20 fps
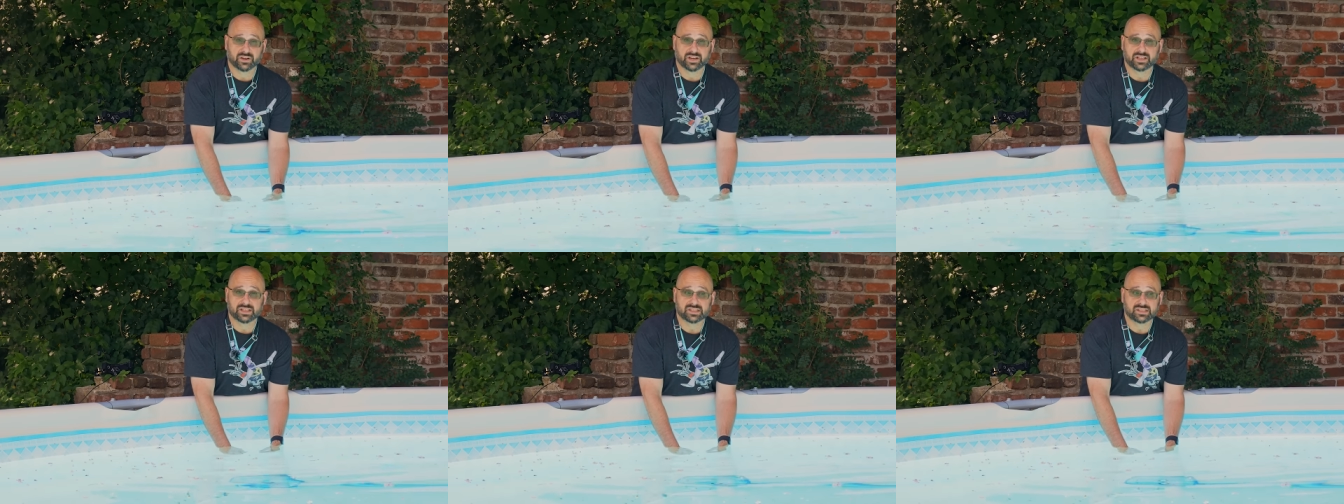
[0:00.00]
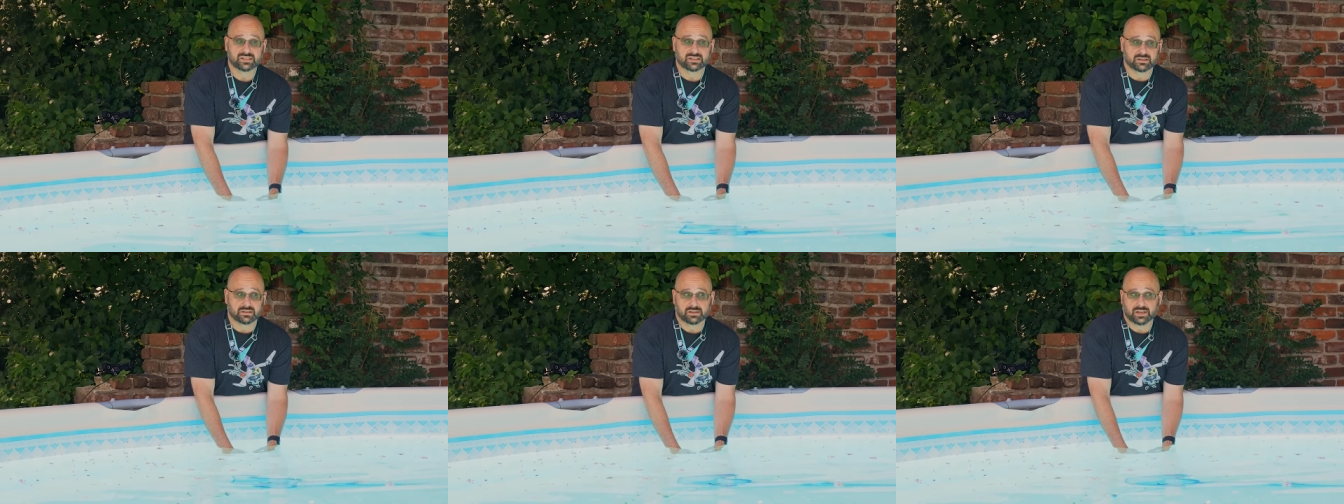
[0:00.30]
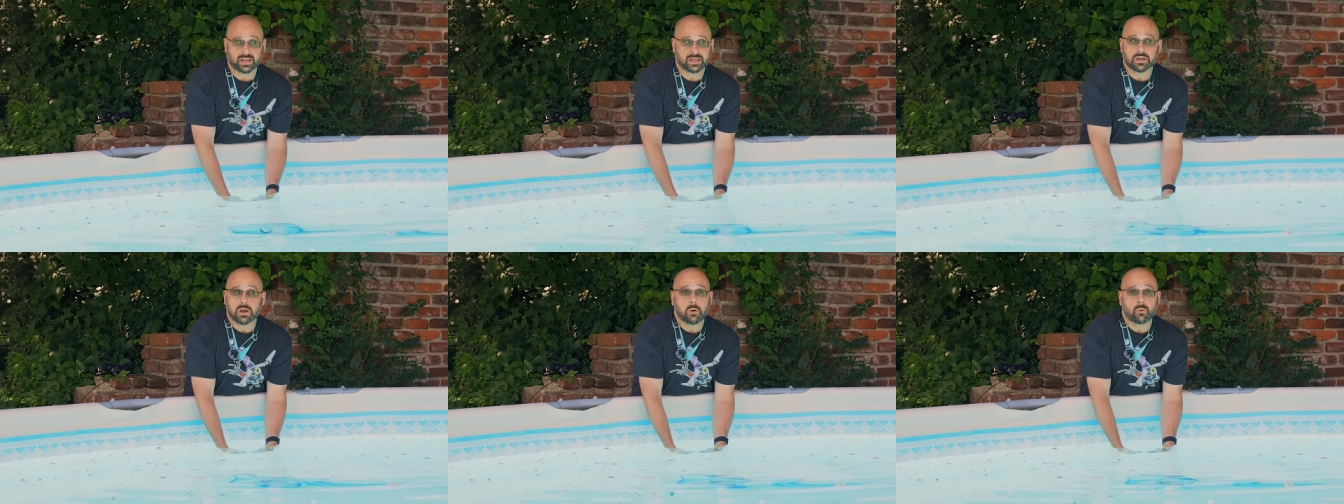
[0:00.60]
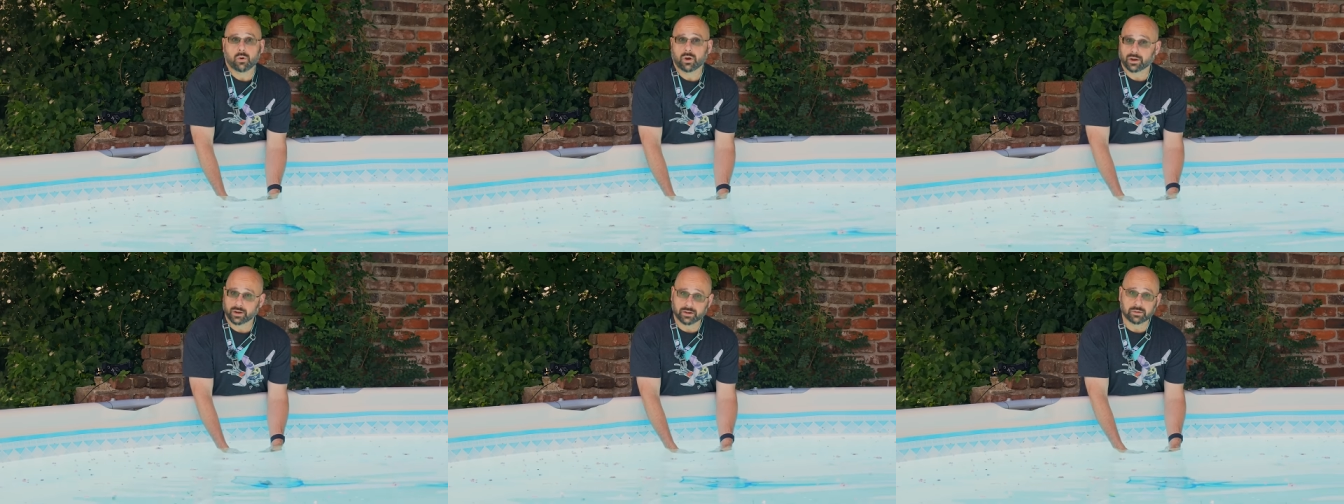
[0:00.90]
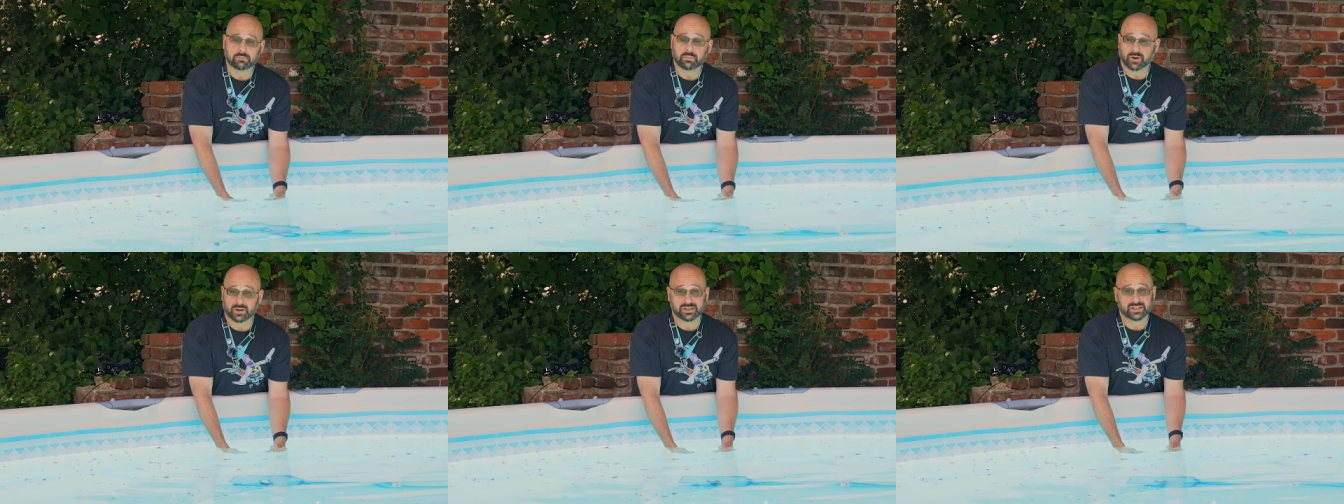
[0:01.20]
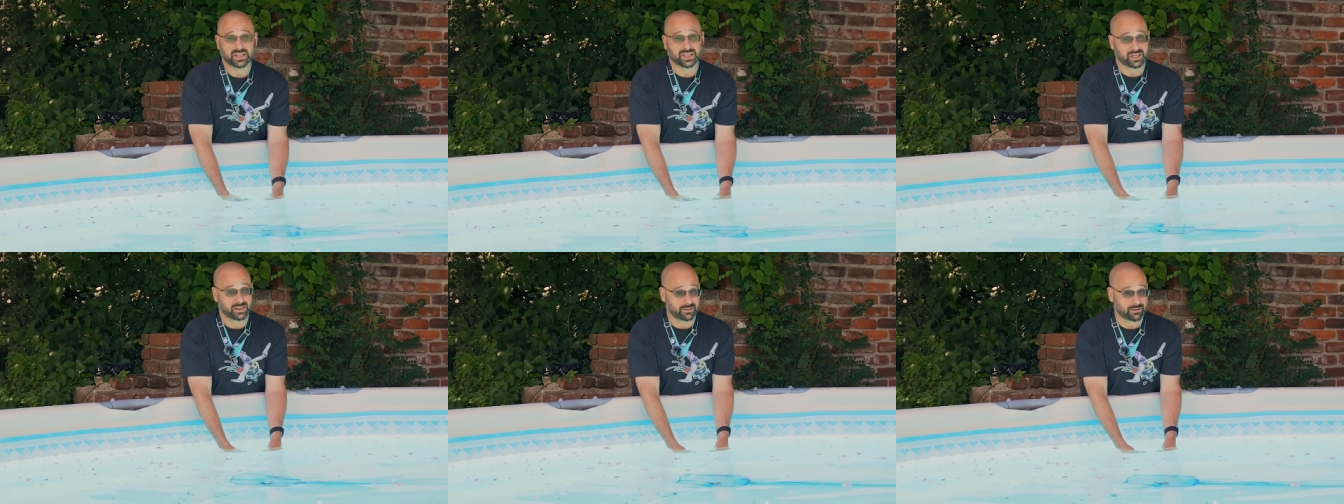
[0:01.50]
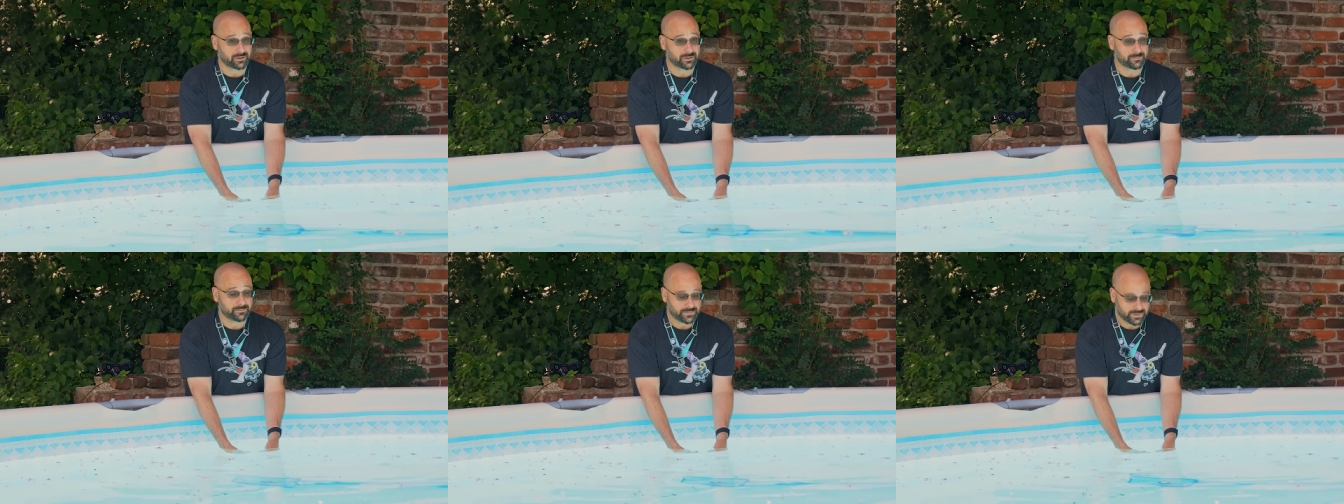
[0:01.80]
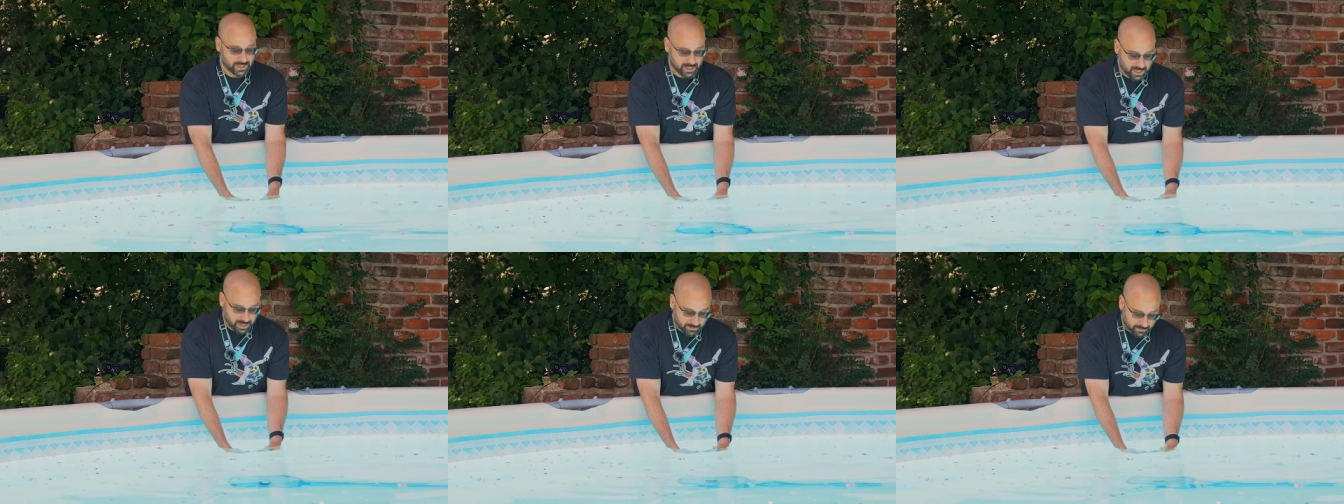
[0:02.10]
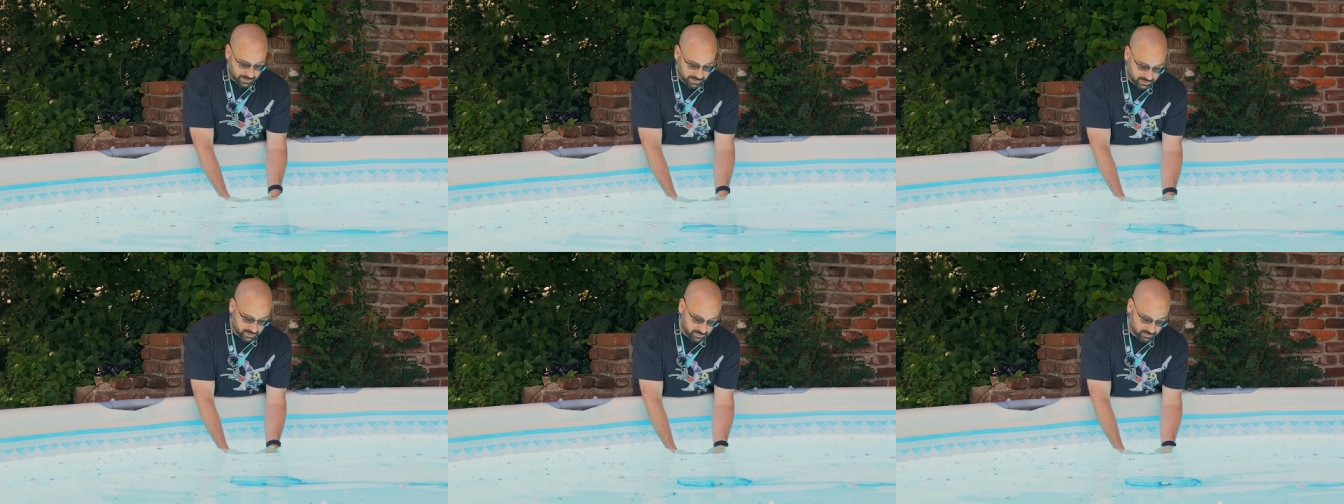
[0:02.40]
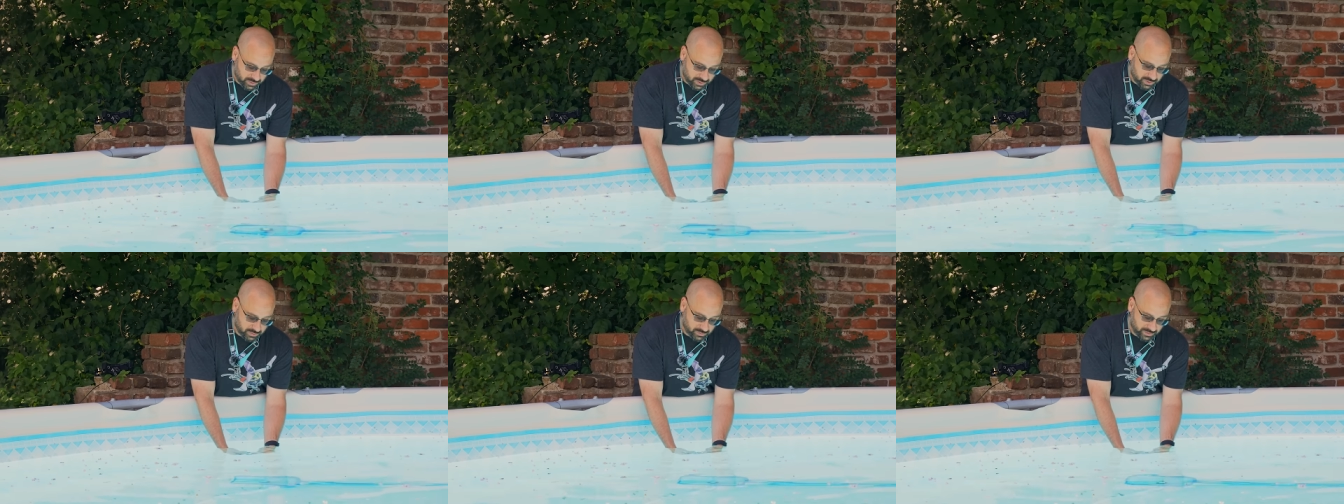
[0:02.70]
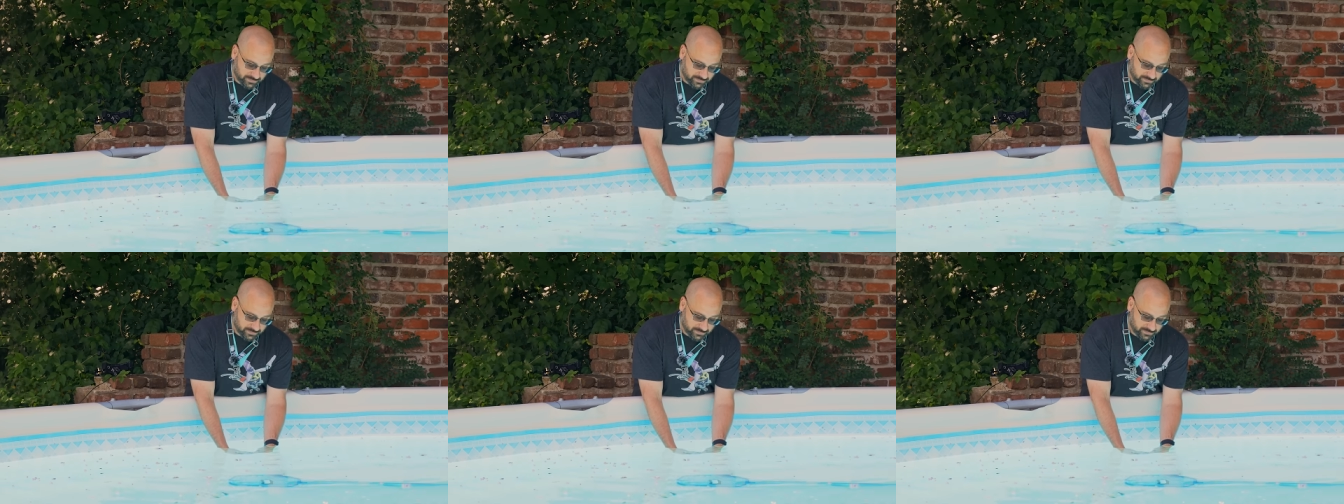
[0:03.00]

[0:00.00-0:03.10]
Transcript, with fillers: it's and nowhere in particular. But as soon as you